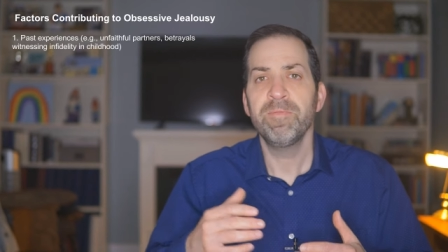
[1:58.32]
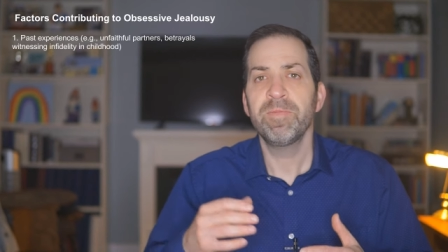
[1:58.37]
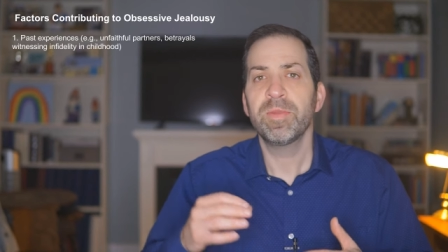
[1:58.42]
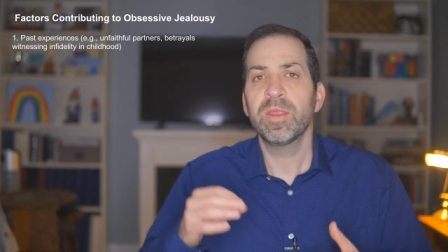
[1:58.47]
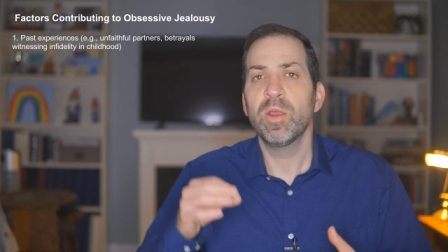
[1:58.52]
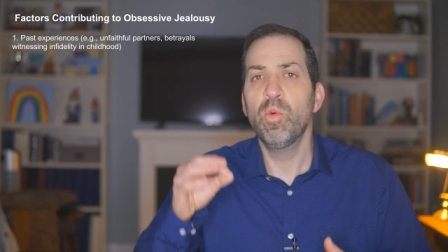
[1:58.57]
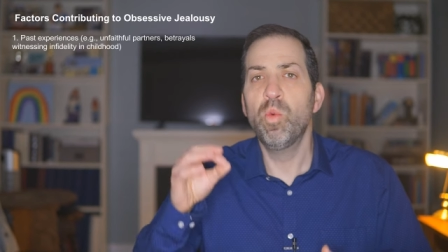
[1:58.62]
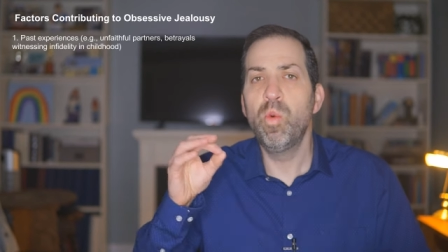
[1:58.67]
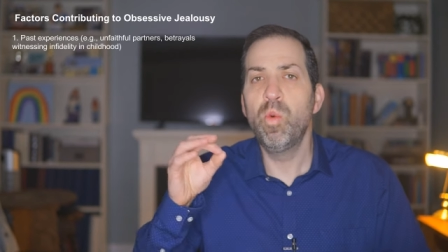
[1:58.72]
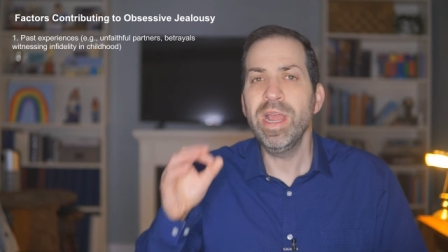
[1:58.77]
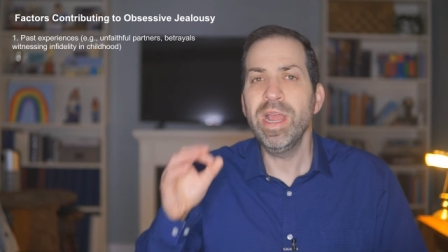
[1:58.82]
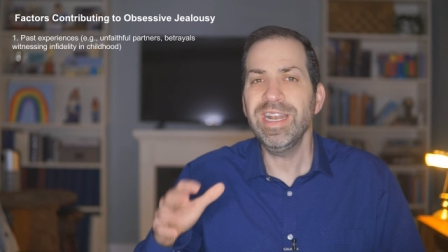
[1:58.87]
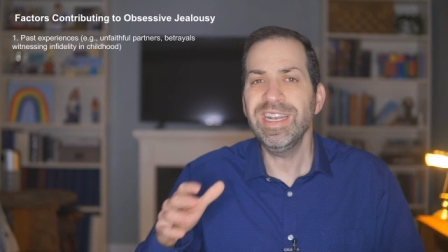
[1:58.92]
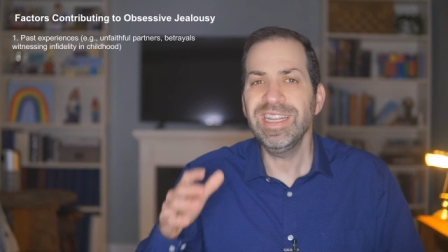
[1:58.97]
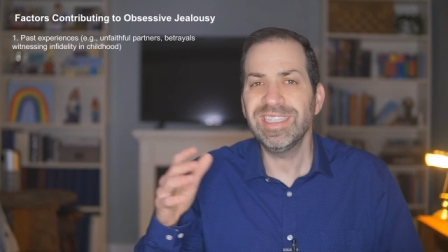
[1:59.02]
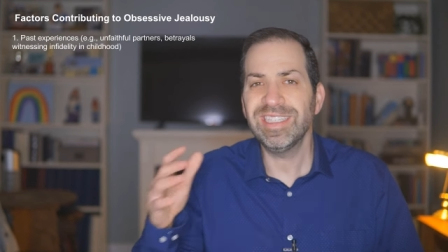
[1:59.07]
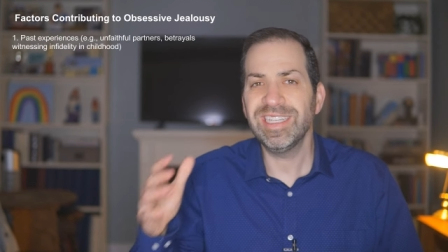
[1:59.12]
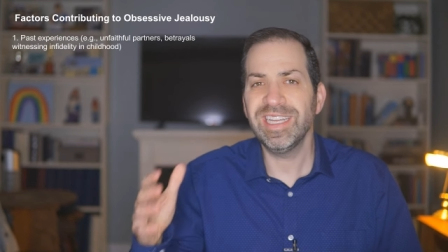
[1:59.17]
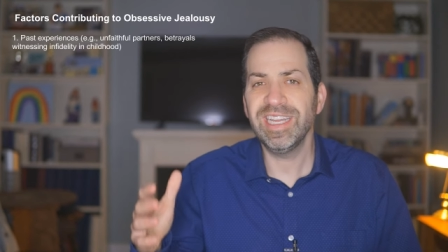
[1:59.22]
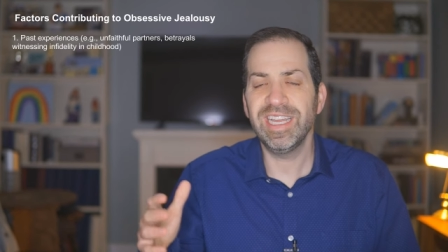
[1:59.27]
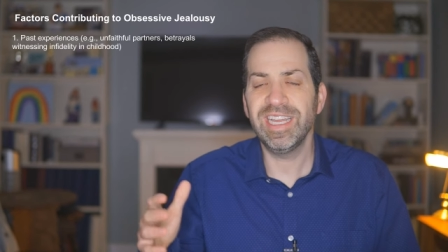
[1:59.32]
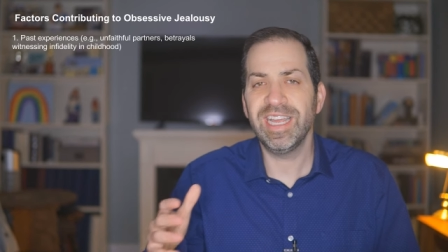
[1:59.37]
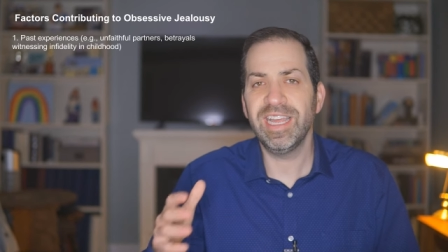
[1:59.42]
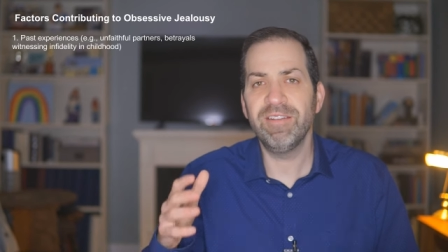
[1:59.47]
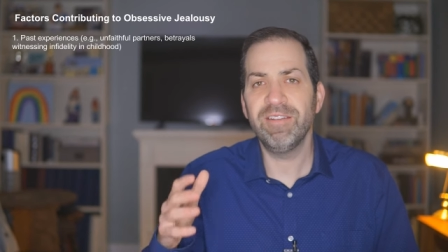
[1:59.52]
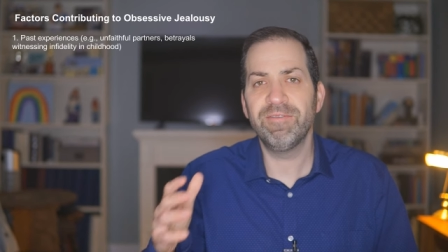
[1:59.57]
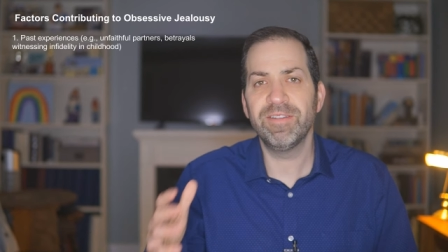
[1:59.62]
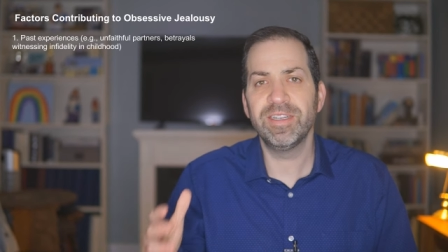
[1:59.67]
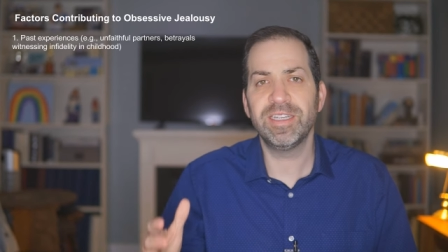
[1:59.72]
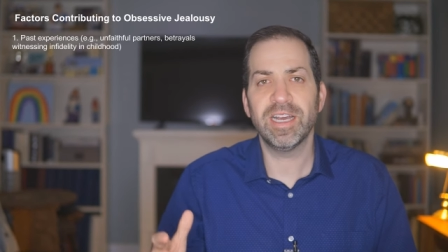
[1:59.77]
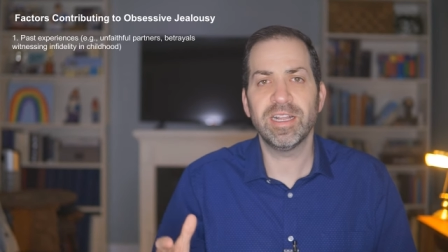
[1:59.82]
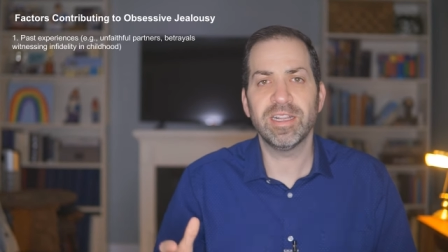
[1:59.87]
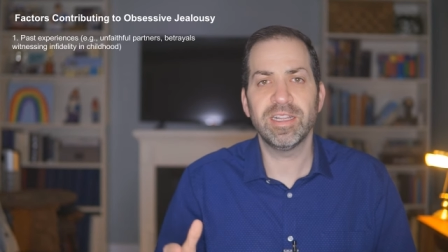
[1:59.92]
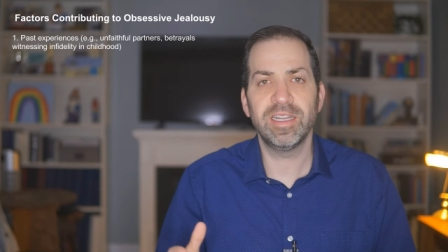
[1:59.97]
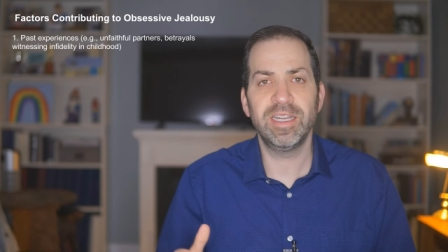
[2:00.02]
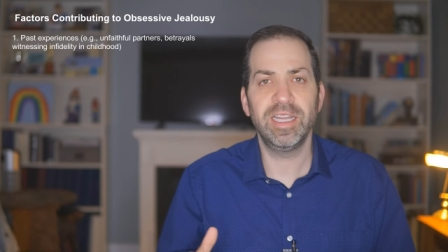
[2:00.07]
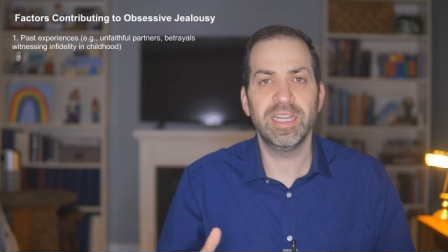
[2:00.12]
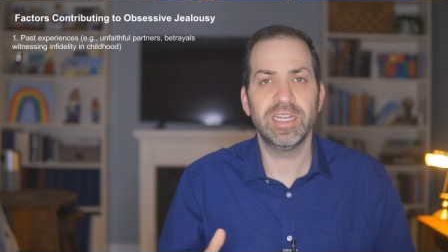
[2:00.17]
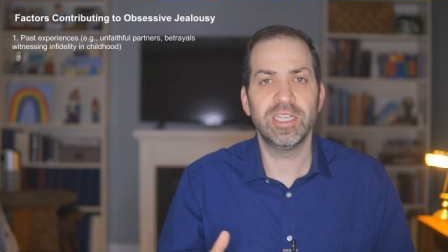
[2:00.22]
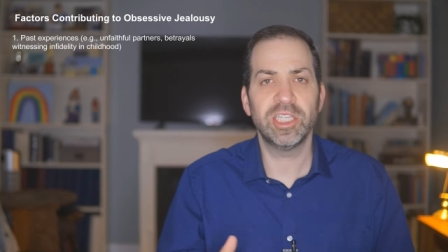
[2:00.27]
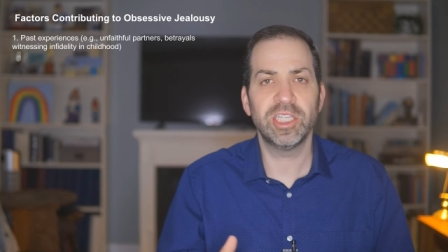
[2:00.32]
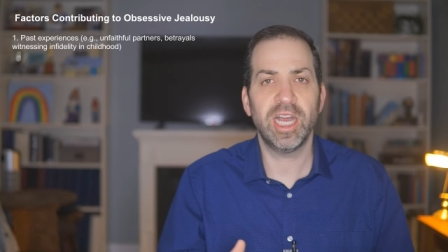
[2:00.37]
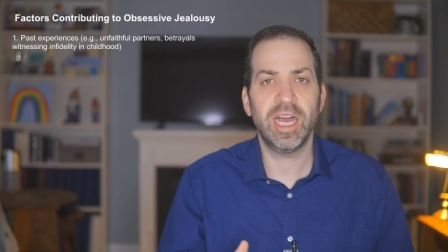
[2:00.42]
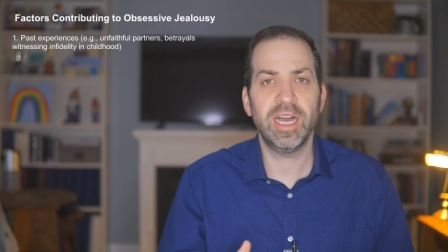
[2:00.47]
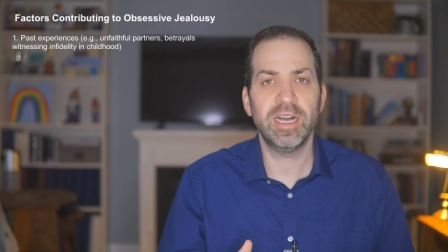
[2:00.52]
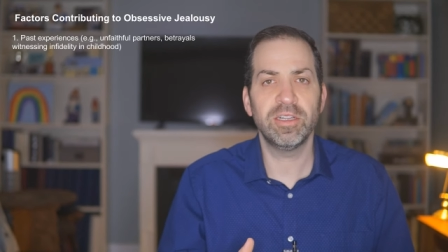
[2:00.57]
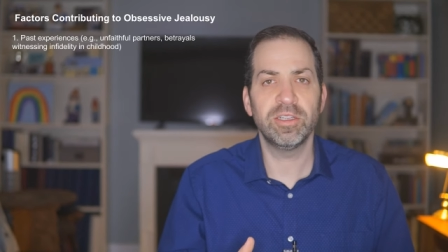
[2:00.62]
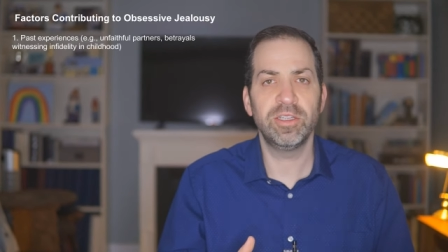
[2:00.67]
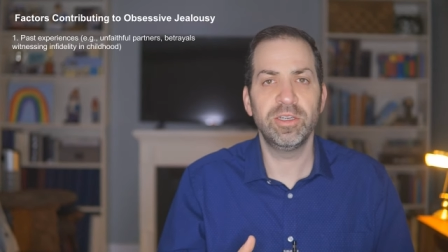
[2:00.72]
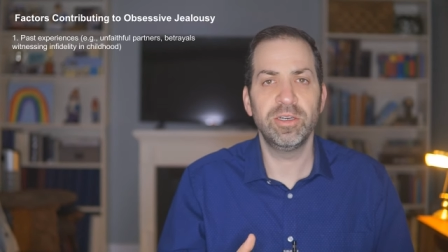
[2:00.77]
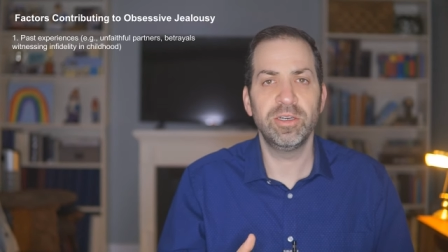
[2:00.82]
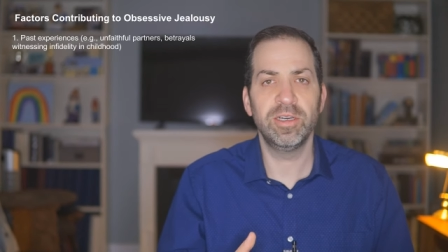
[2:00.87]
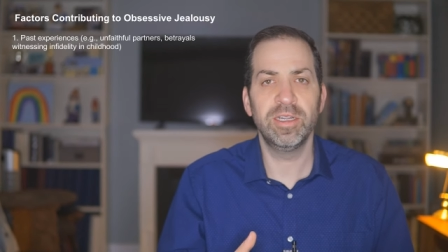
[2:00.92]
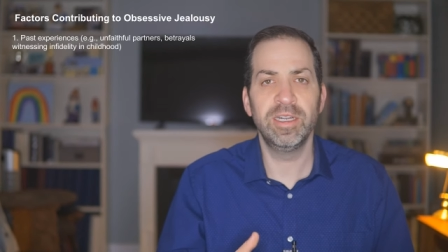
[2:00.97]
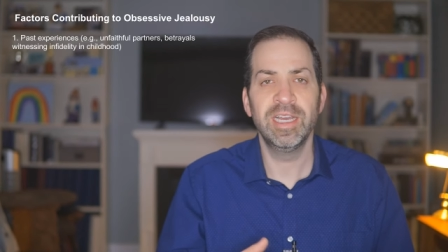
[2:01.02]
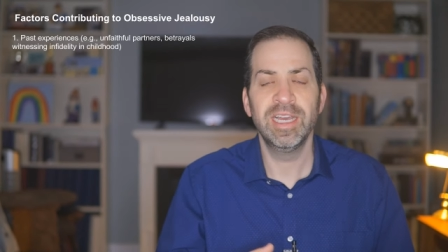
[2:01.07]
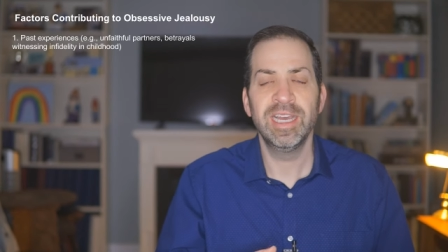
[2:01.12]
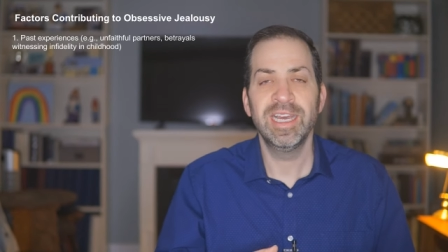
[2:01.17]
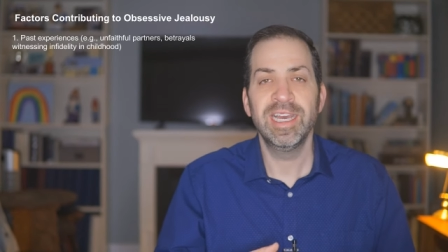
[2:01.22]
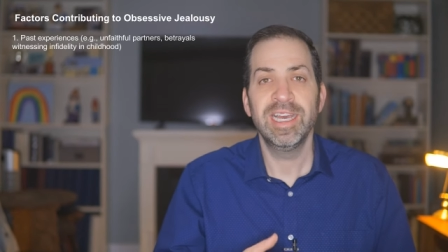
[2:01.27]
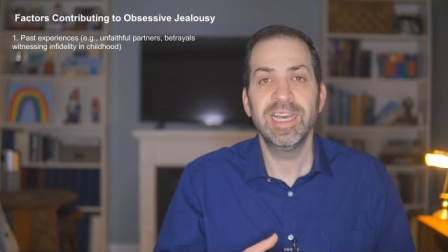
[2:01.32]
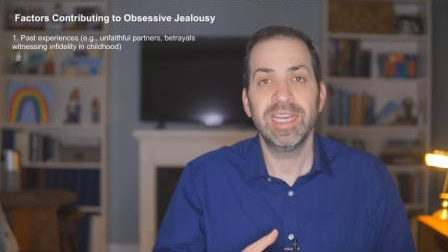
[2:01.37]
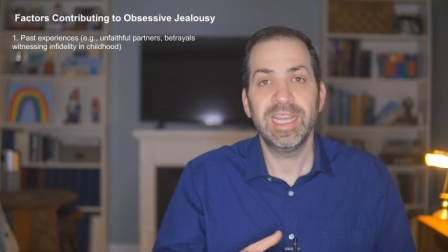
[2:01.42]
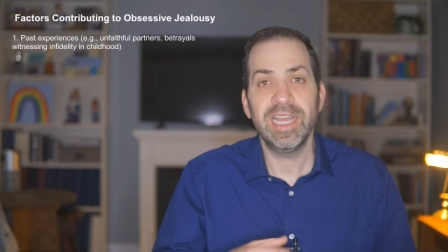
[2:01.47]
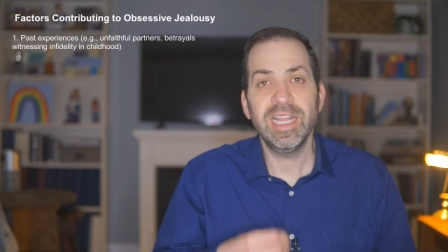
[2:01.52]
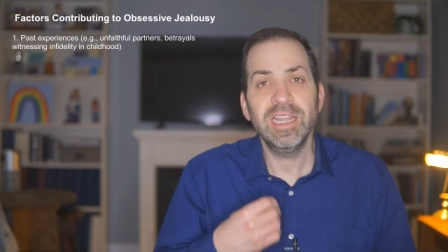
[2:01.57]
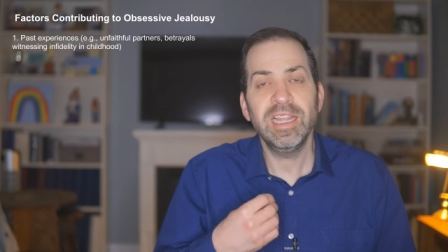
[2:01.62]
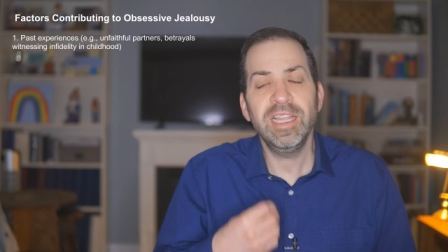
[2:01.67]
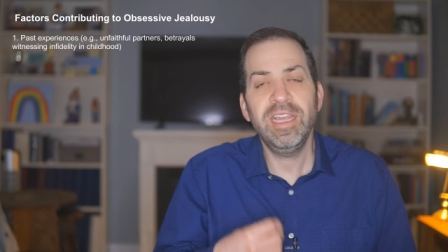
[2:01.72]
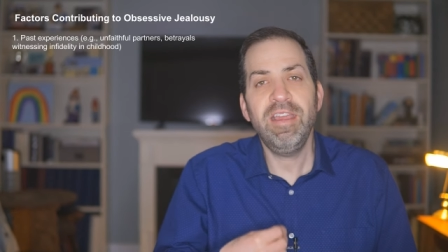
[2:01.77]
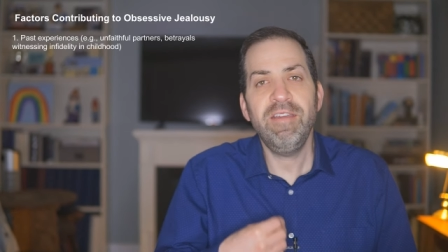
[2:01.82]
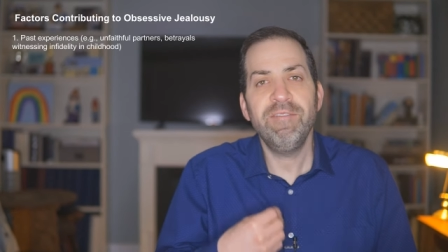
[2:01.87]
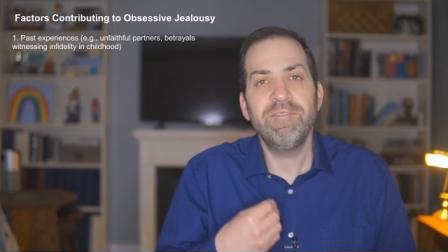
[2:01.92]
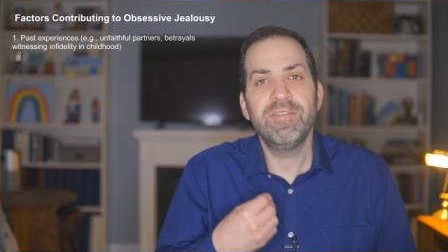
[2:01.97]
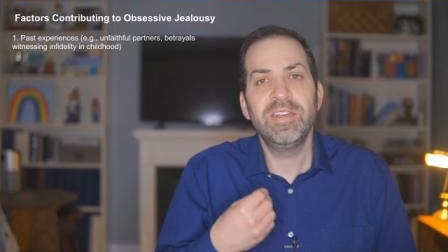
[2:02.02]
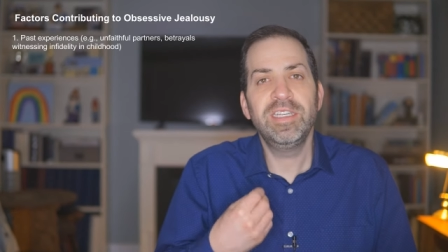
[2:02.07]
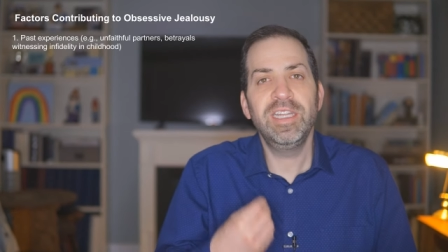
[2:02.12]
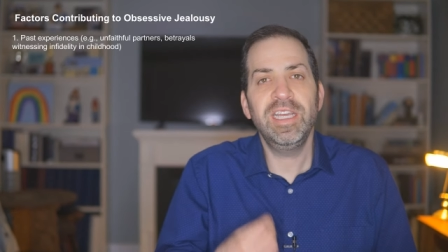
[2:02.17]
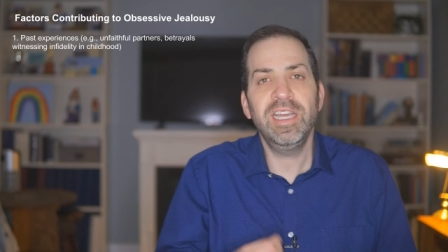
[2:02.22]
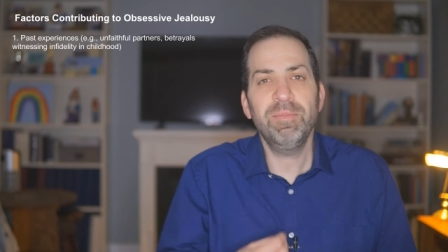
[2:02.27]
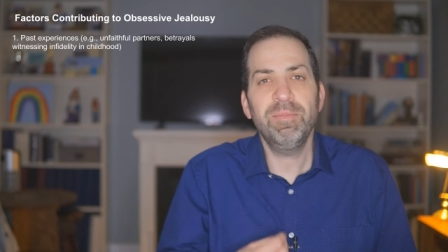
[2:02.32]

witnessing infidelity in childhood can leave deep